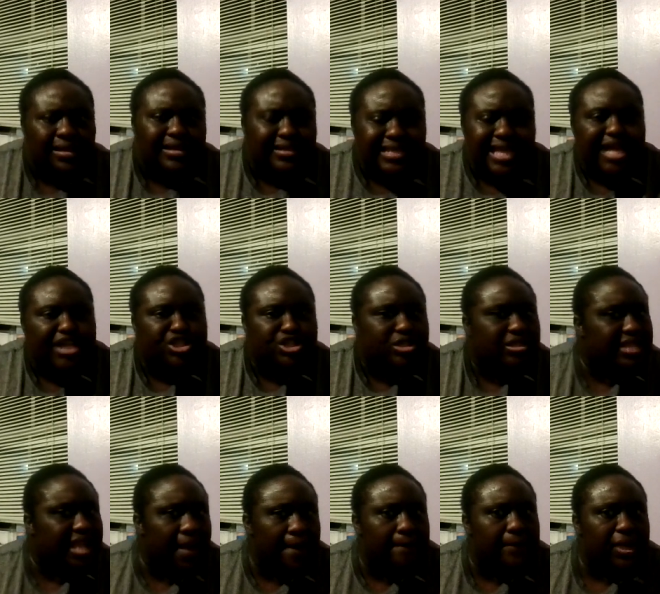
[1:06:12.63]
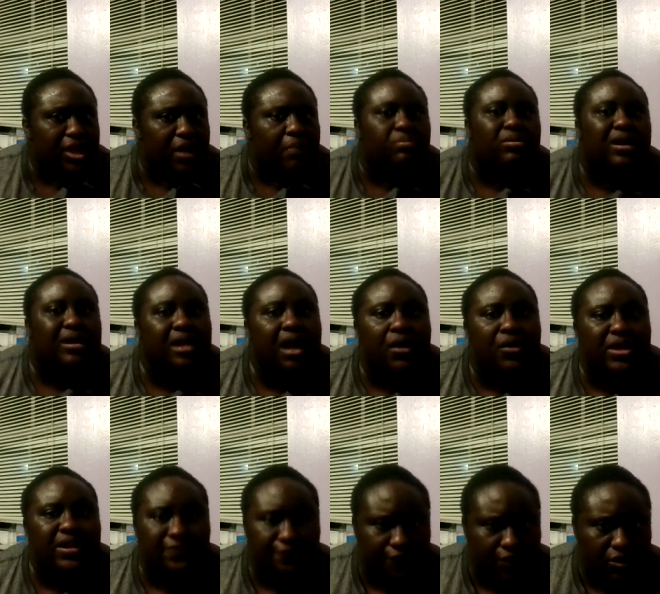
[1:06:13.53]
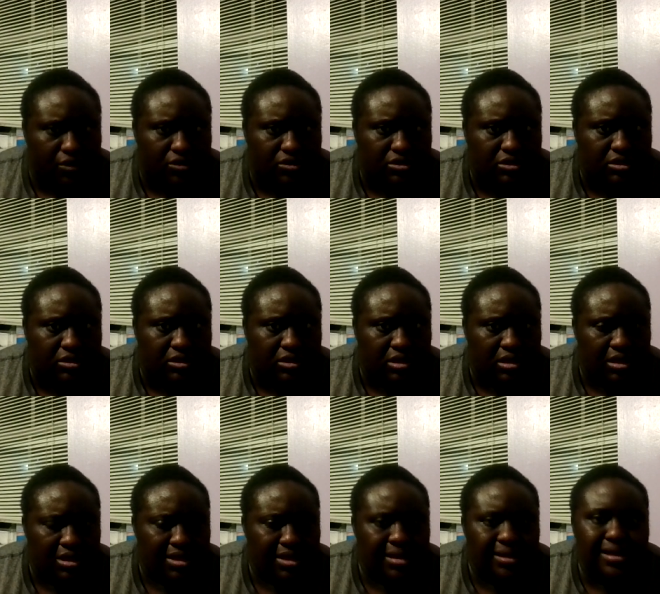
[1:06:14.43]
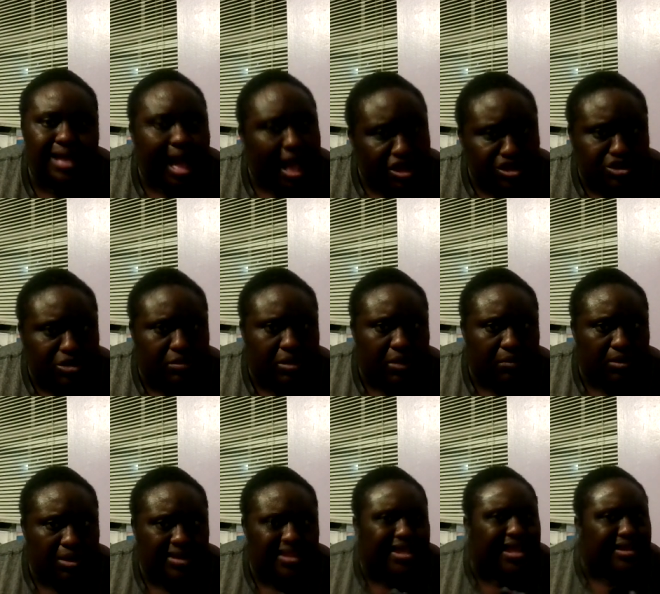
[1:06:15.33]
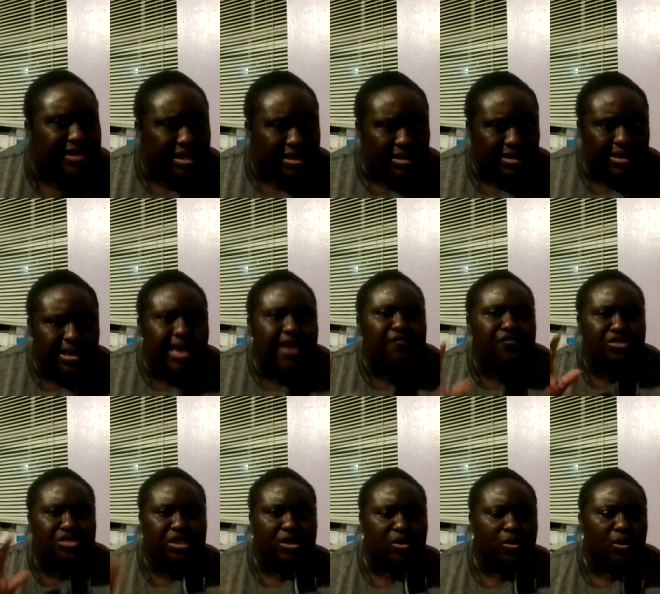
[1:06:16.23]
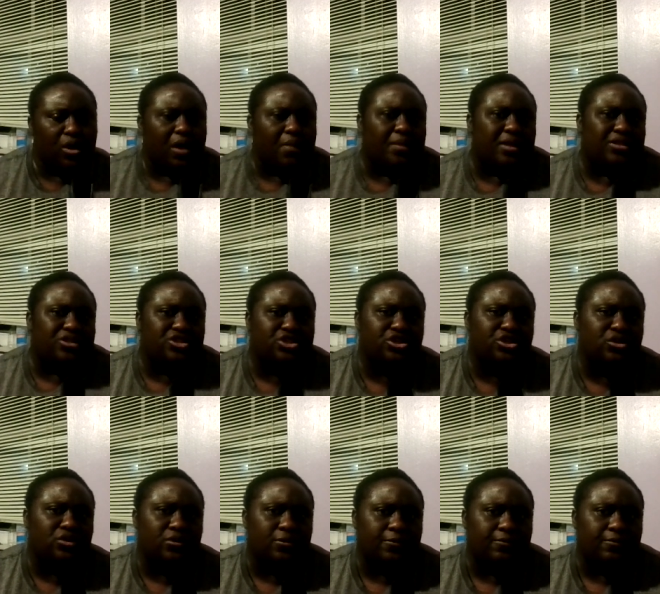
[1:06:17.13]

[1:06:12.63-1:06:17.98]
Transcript: that should not be a priority first. God should be a priority, and then everything will come unto you.